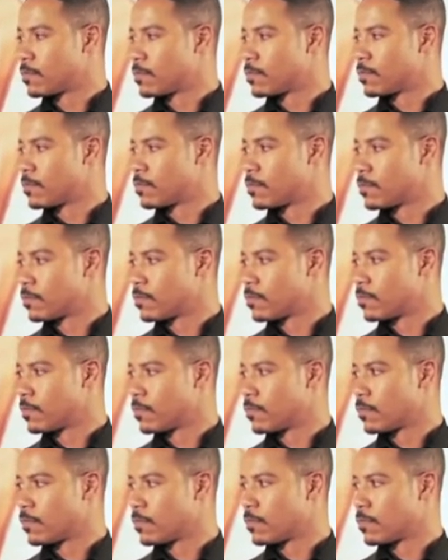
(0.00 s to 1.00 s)

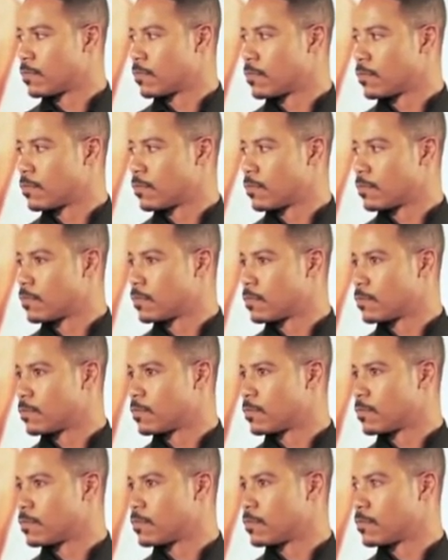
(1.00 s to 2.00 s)

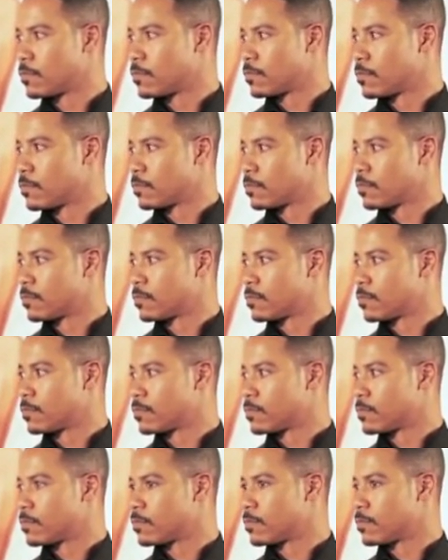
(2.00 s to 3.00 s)

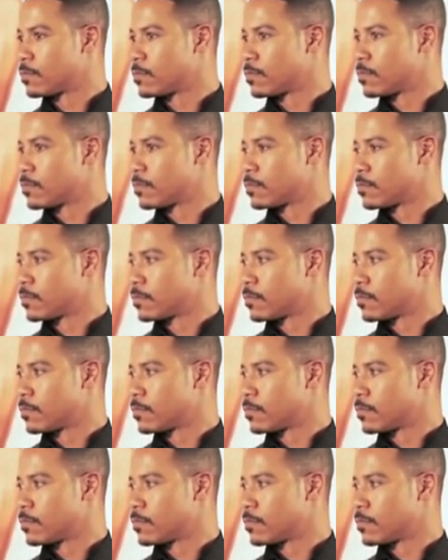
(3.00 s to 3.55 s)
(silent)